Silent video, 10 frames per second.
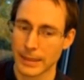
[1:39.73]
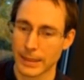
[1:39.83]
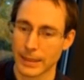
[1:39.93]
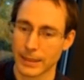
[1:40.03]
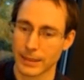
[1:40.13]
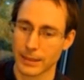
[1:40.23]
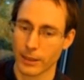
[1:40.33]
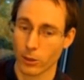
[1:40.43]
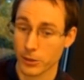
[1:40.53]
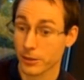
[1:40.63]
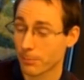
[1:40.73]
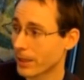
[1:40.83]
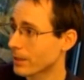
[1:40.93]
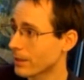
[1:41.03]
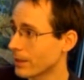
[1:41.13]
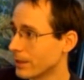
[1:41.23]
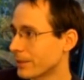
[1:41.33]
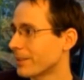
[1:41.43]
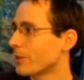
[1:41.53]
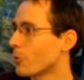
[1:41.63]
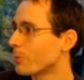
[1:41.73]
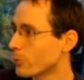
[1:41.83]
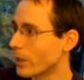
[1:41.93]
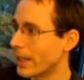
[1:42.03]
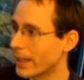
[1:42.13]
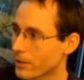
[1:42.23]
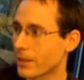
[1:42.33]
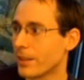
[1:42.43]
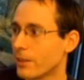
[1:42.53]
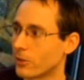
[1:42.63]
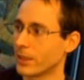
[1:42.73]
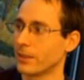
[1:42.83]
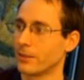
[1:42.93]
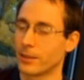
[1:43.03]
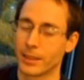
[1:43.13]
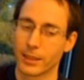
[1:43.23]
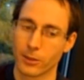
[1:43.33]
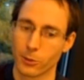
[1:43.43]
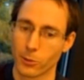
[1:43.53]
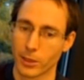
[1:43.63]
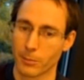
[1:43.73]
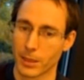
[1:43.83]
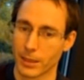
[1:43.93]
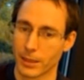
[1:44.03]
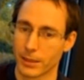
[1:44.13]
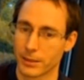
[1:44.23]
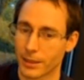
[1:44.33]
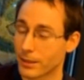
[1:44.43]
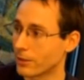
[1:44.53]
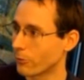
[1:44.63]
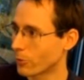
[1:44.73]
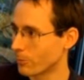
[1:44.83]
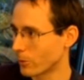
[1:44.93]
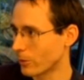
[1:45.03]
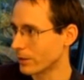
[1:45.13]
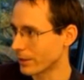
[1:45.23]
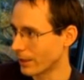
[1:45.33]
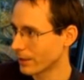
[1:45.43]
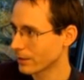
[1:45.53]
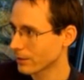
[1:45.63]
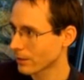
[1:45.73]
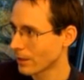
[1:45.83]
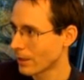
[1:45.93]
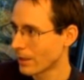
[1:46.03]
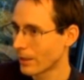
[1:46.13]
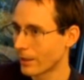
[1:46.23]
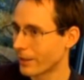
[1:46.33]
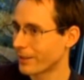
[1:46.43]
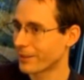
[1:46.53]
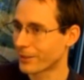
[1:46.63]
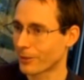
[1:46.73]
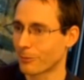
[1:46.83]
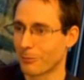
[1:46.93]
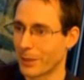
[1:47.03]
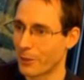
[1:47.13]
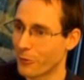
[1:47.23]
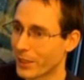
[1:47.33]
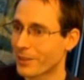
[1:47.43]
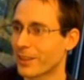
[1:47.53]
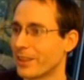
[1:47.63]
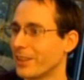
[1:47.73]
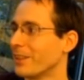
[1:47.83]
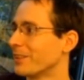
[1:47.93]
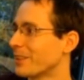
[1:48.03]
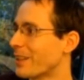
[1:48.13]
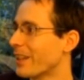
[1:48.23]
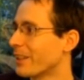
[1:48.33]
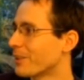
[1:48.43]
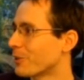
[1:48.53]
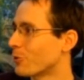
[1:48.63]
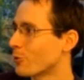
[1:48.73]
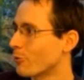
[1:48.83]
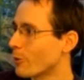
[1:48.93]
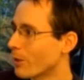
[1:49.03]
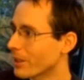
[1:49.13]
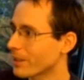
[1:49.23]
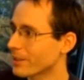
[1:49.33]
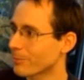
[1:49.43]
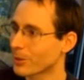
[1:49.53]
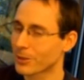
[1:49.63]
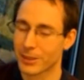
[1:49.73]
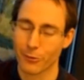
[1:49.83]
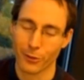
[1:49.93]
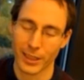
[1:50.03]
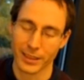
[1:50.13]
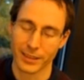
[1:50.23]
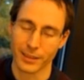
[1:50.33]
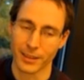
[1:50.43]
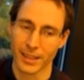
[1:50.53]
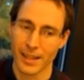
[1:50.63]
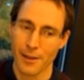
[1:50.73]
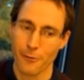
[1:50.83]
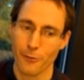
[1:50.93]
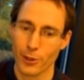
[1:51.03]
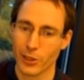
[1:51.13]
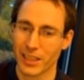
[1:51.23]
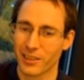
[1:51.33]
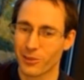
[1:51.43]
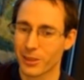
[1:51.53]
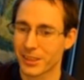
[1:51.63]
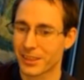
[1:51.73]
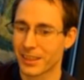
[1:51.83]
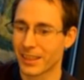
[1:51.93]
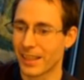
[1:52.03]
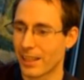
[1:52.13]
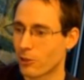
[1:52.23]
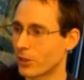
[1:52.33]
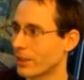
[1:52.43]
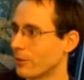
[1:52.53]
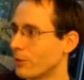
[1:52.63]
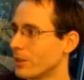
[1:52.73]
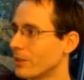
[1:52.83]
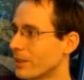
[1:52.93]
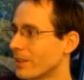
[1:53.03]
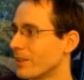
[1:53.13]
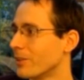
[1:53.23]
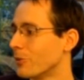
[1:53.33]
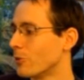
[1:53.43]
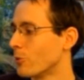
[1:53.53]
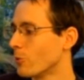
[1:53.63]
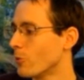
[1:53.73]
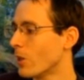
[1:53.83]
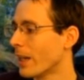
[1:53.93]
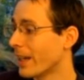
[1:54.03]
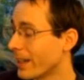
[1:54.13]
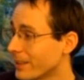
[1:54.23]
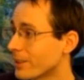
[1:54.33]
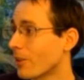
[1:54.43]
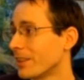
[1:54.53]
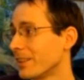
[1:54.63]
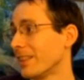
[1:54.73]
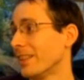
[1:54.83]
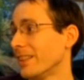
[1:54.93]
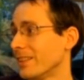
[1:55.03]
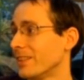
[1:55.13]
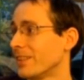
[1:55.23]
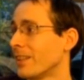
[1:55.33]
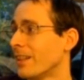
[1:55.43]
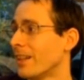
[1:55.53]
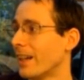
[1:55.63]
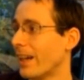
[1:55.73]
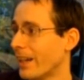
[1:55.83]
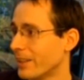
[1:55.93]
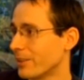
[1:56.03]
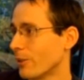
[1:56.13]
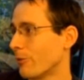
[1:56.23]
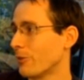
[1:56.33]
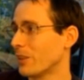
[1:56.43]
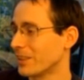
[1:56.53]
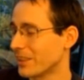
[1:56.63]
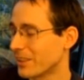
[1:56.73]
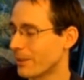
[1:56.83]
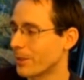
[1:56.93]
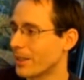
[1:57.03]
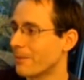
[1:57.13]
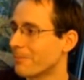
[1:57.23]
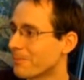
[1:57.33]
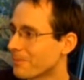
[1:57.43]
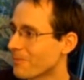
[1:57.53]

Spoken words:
And I also specialized in computer engineering later during my studies of computer science. And eventually that led to robotics because I find it a very interesting area where you can do hands-on things and software at the same time.